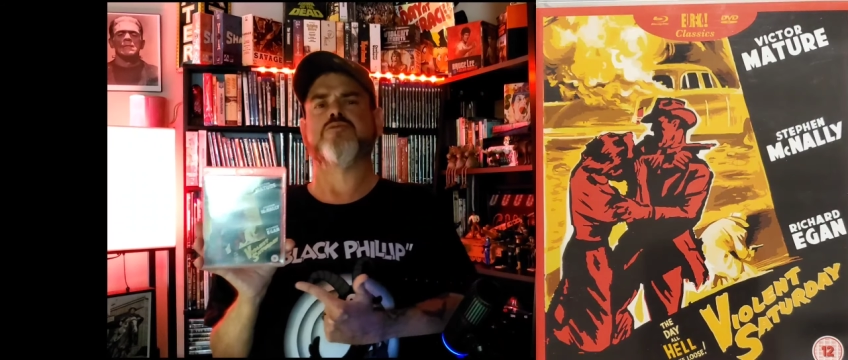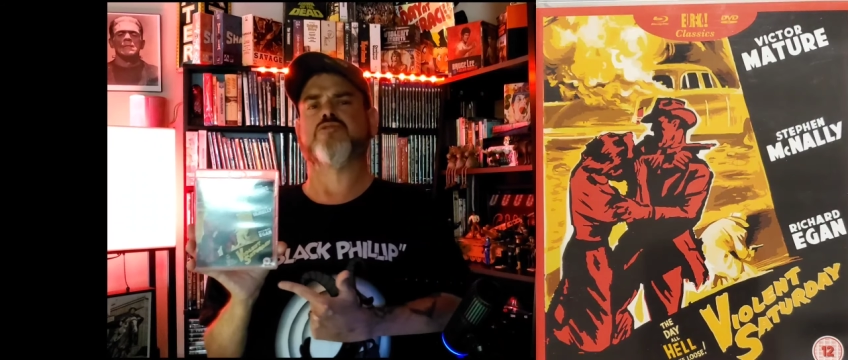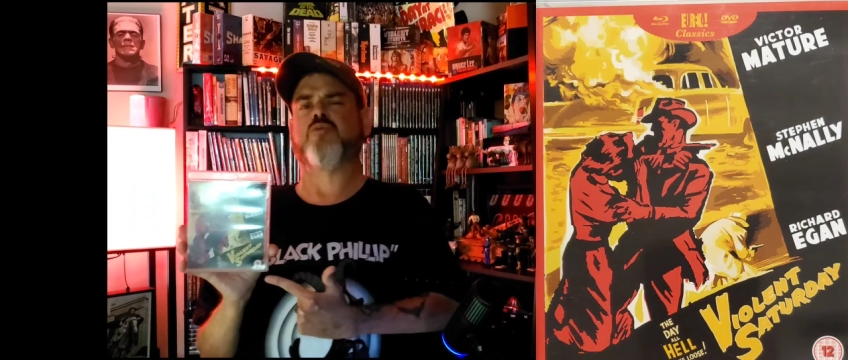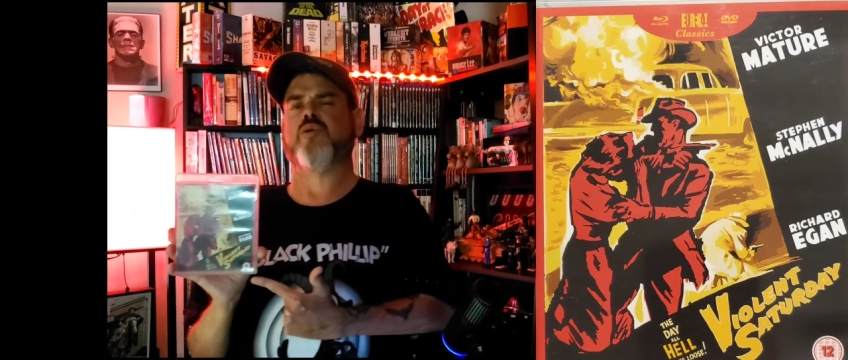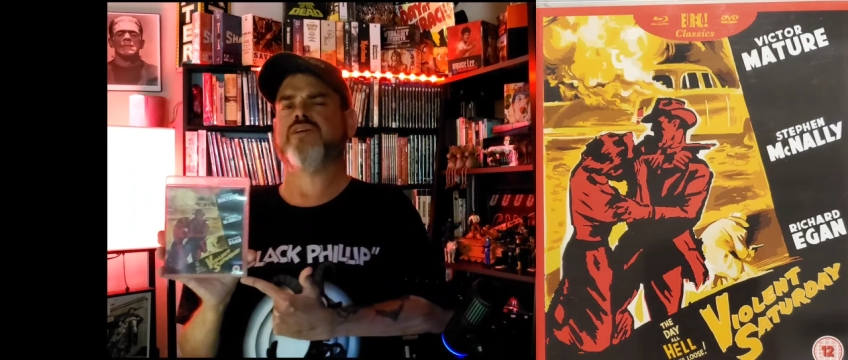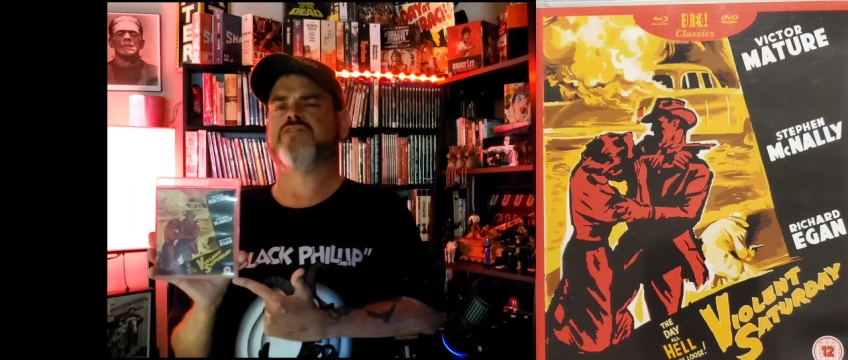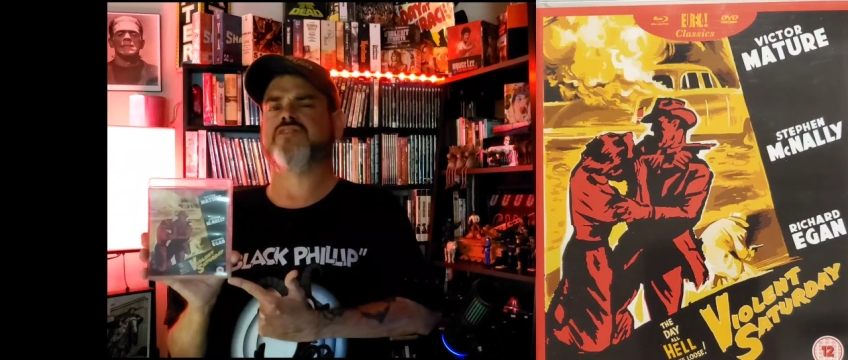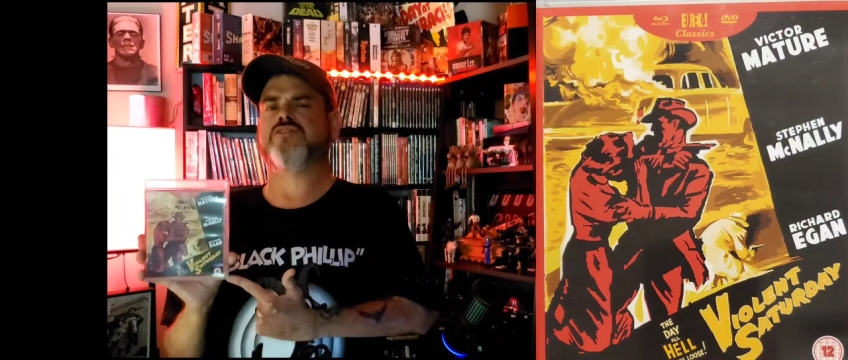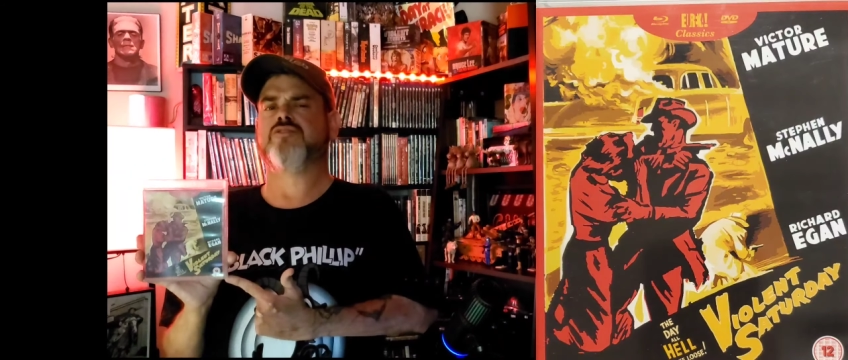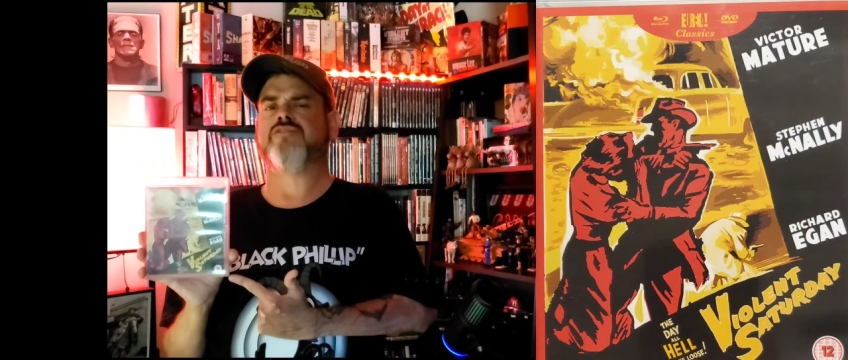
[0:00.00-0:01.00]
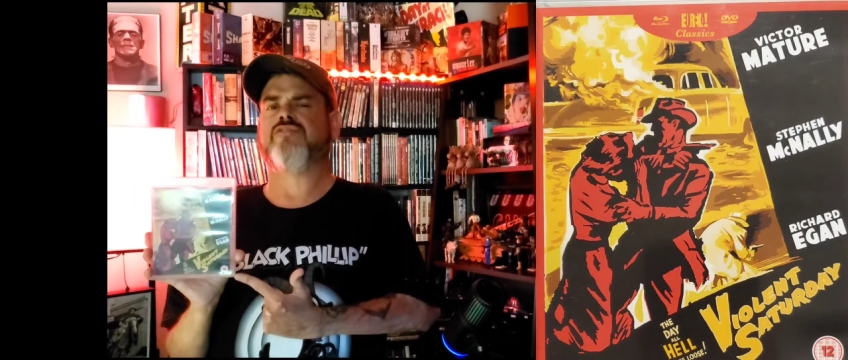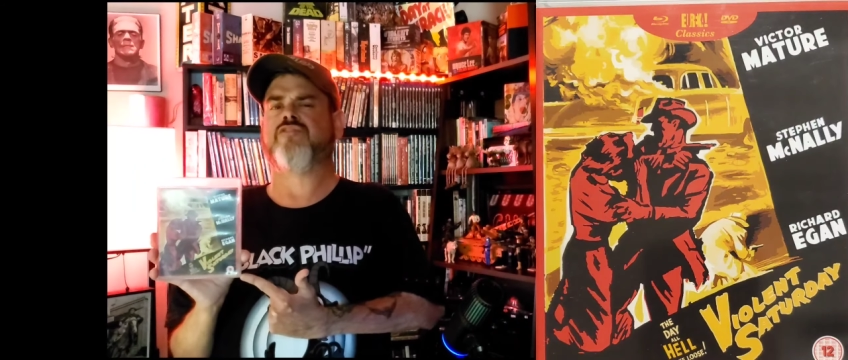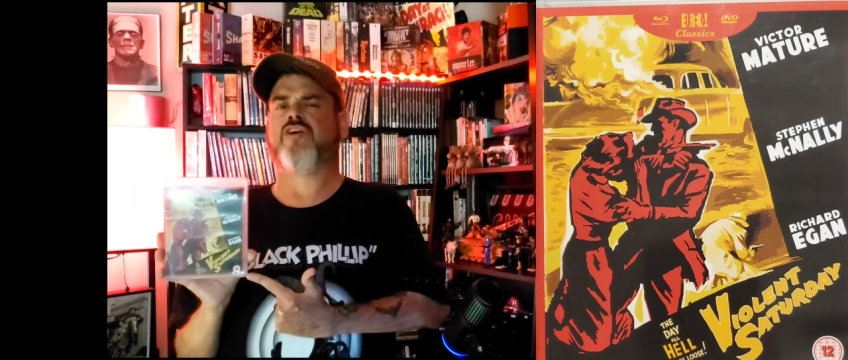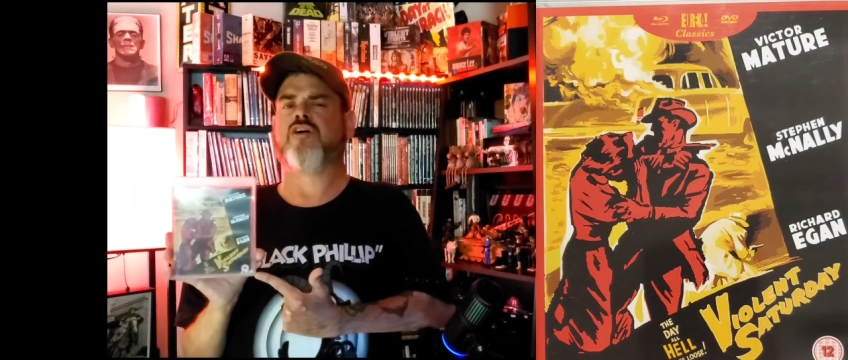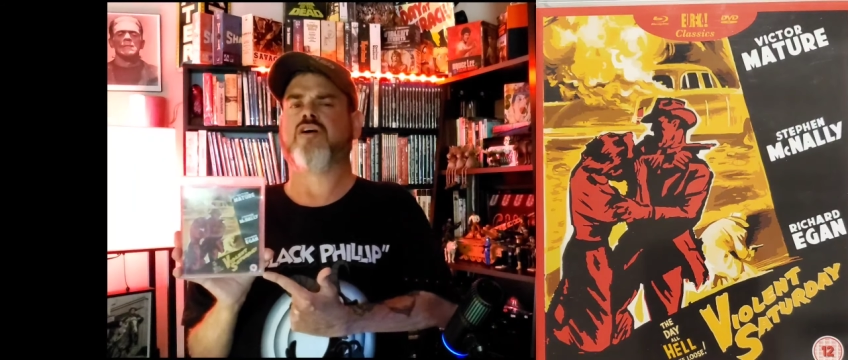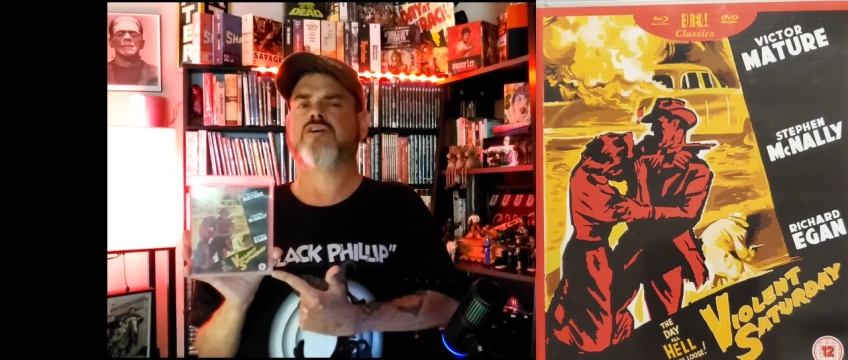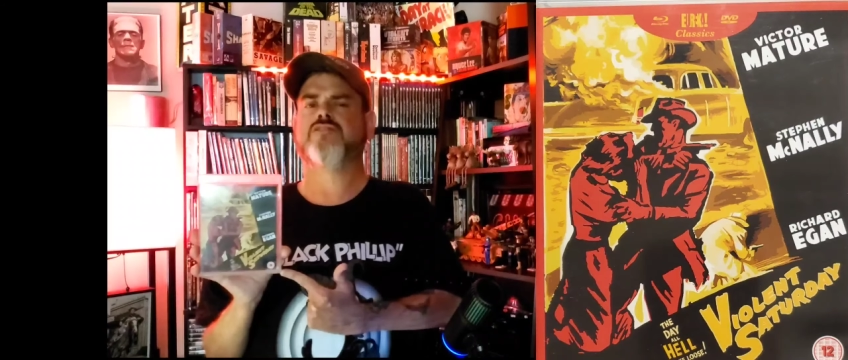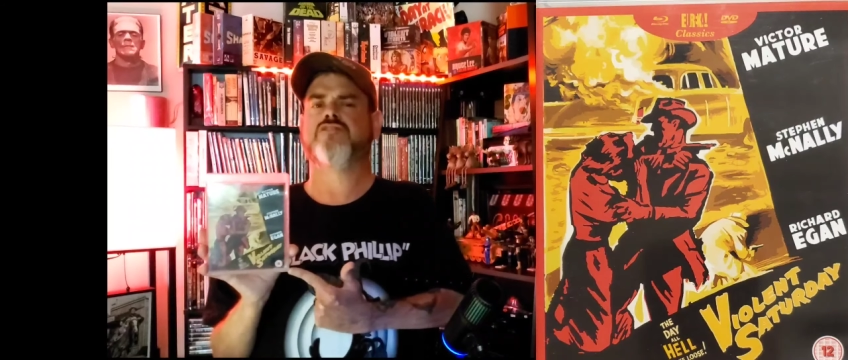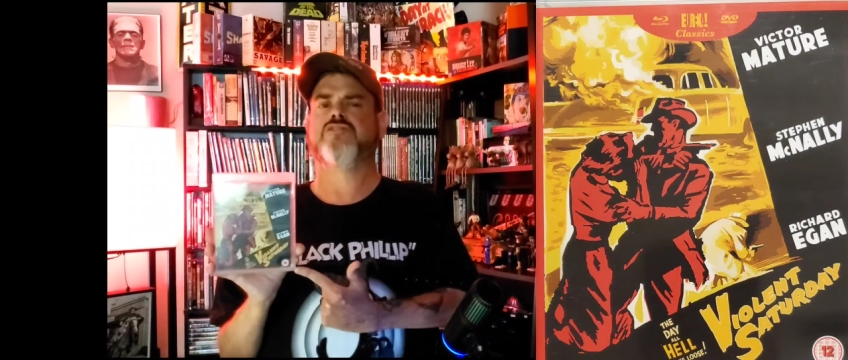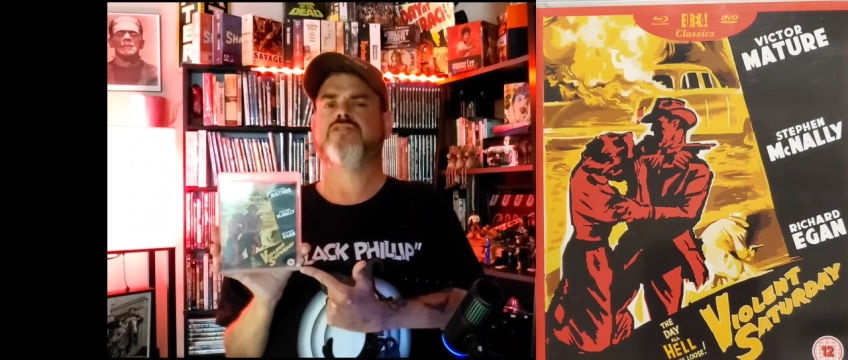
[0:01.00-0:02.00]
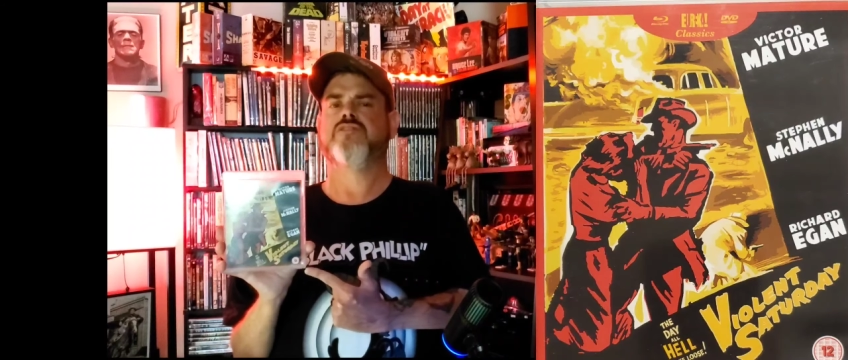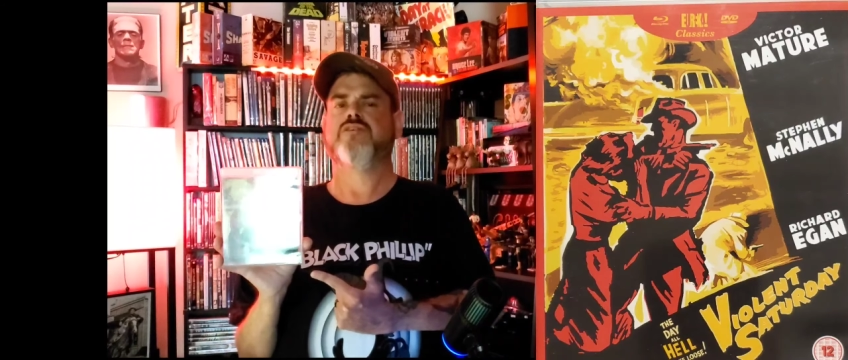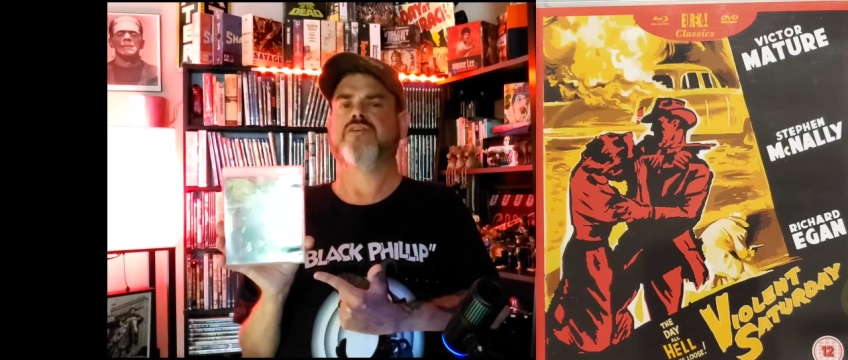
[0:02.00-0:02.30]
was 20th Century Fox.